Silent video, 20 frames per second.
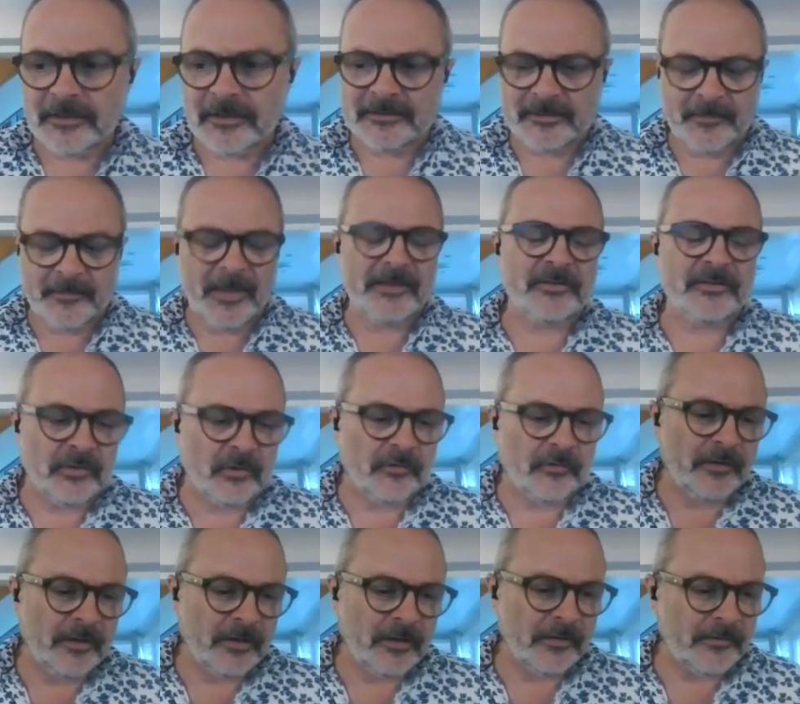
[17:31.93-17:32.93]
it depends
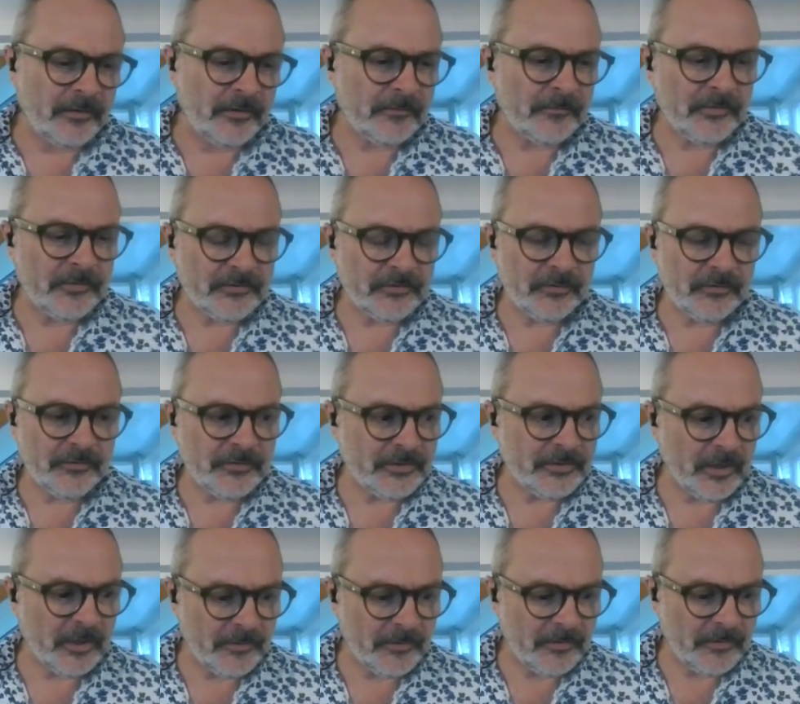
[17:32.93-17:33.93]
on the sort of the
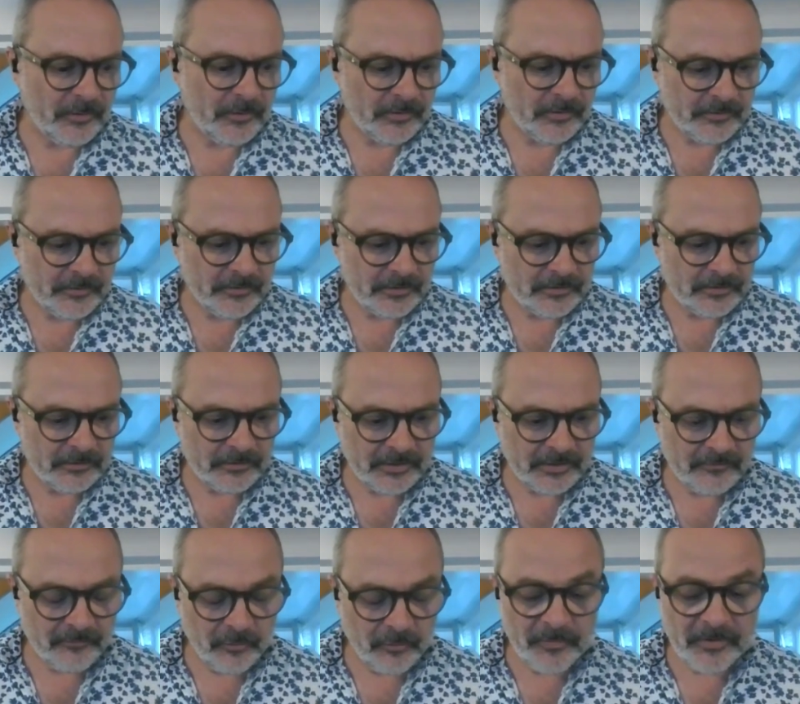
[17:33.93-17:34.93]
type of the product that you're
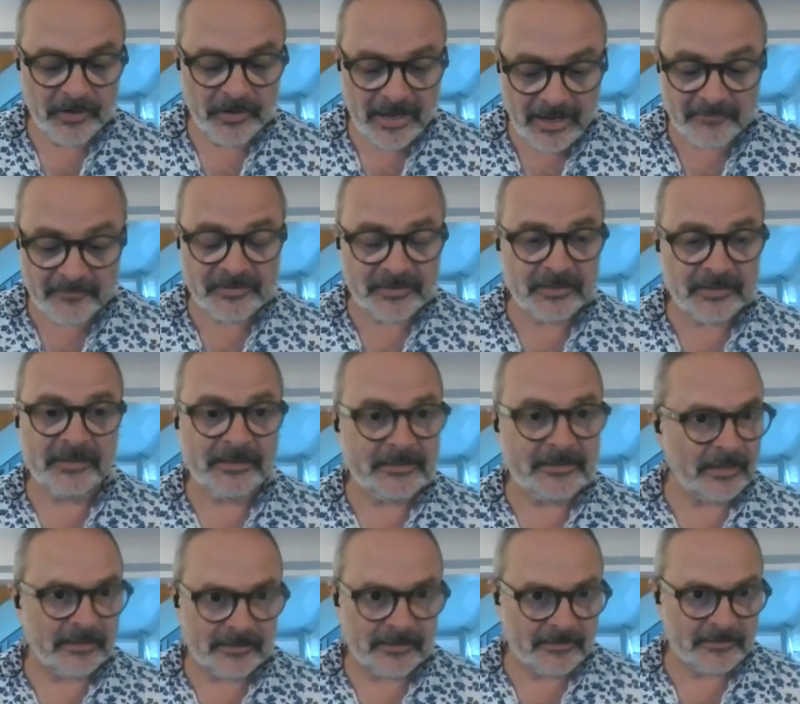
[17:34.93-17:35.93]
looking for. But I have seen
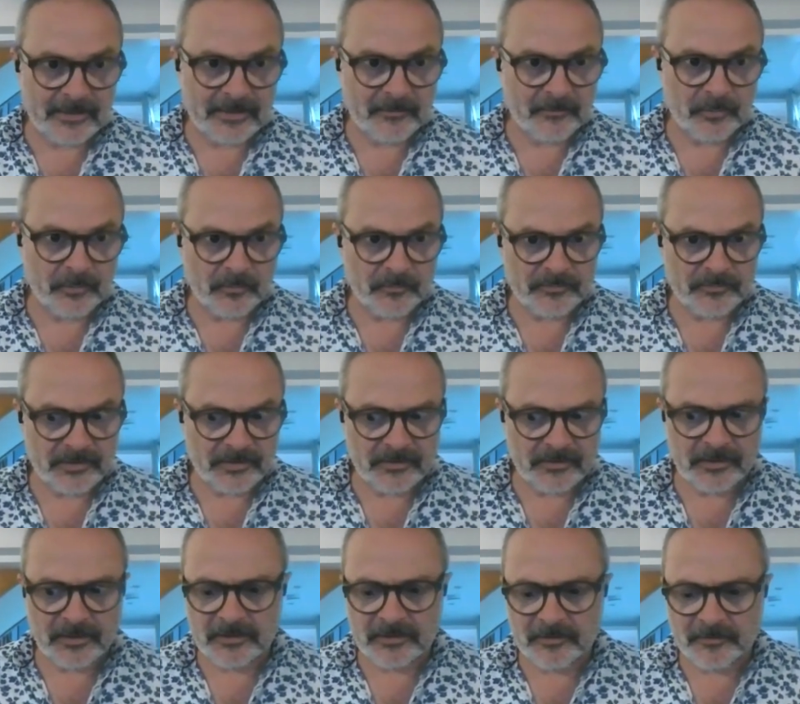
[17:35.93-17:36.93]
exactly the same problems
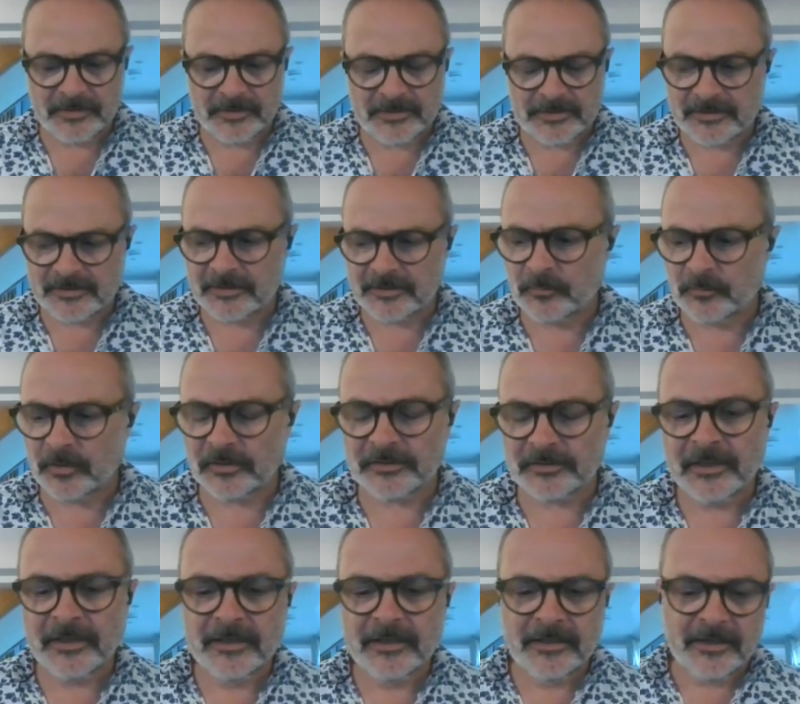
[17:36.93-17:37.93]
in the B2C
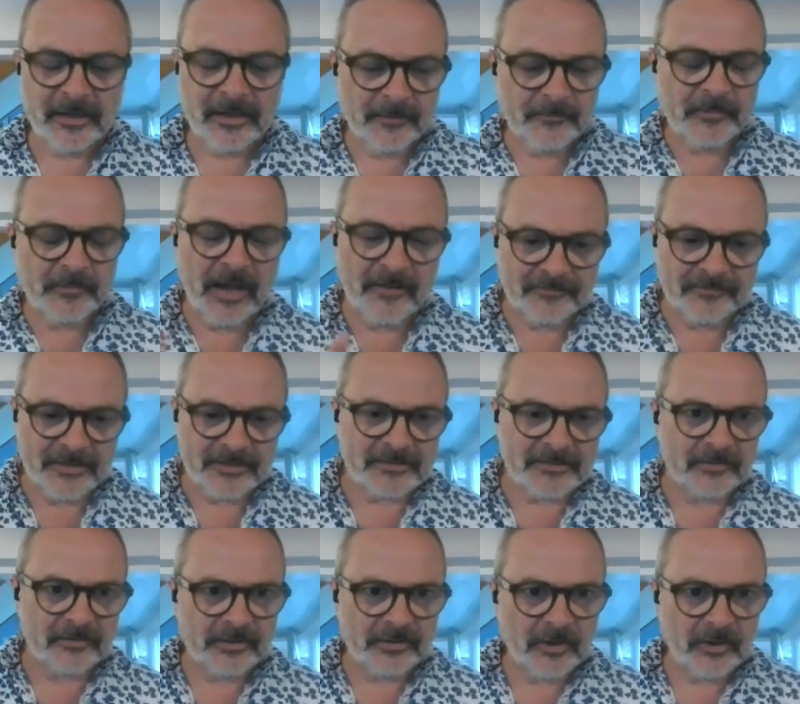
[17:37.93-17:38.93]
world. You haven't
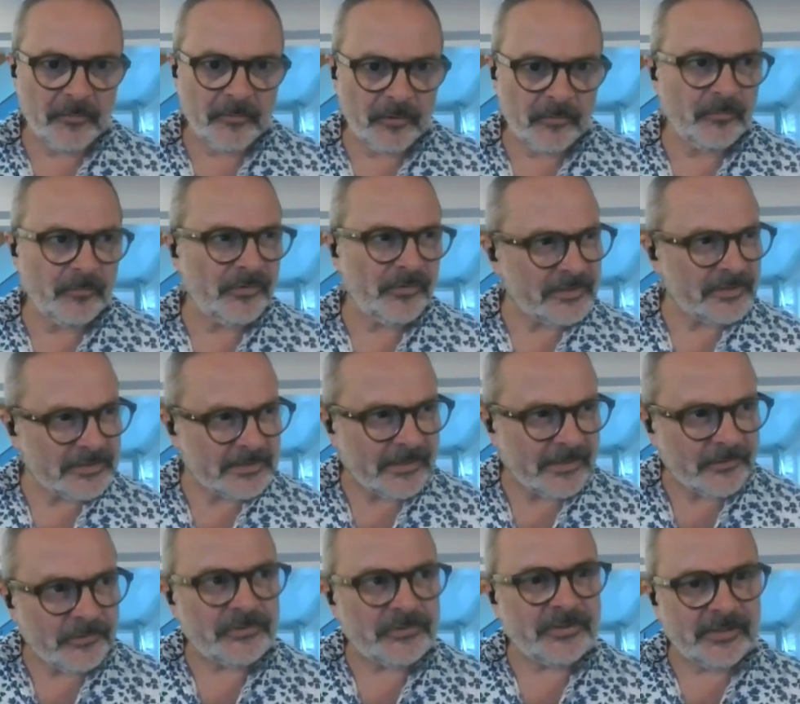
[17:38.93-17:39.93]
necessarily got a problem with the
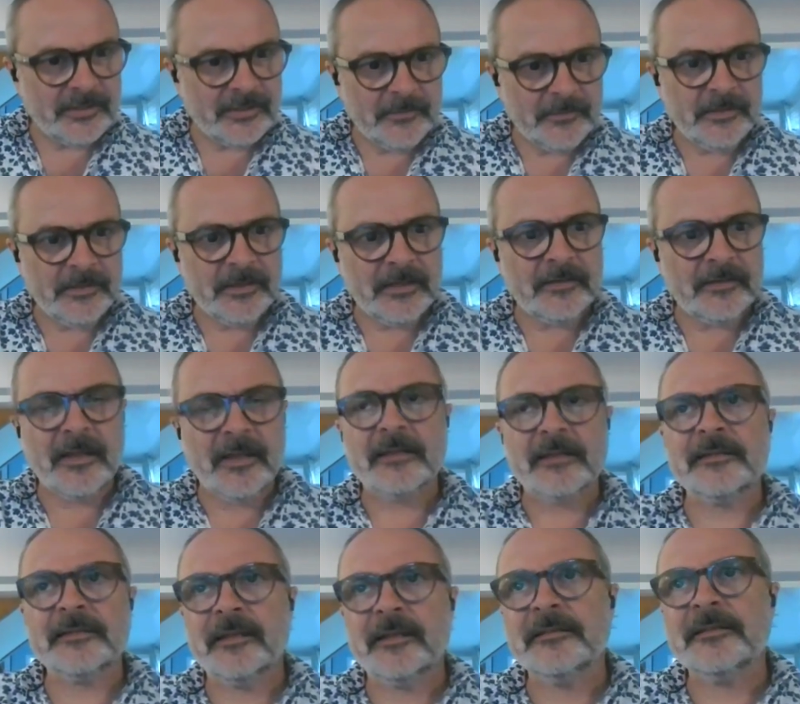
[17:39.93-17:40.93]
sales team in
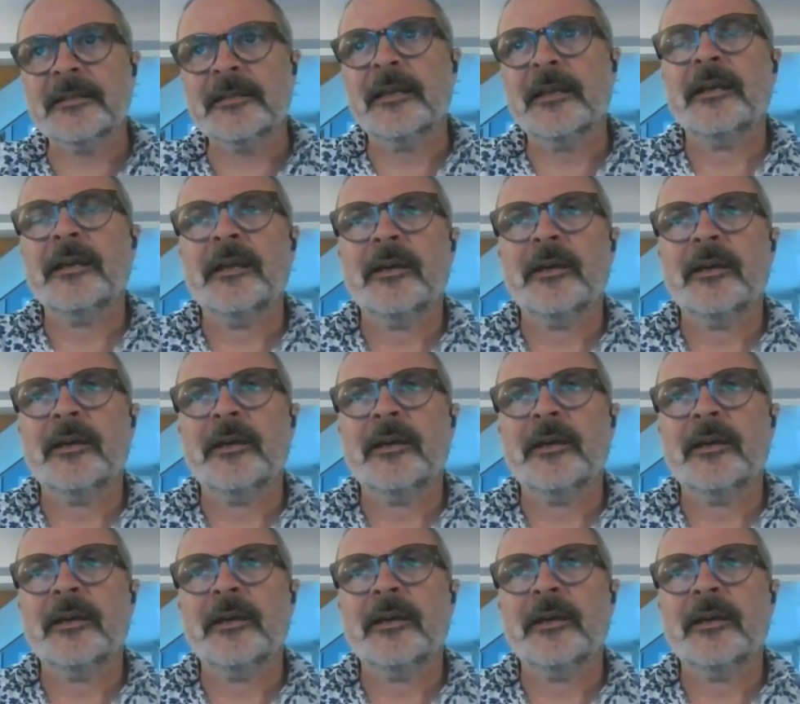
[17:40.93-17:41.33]
that sense,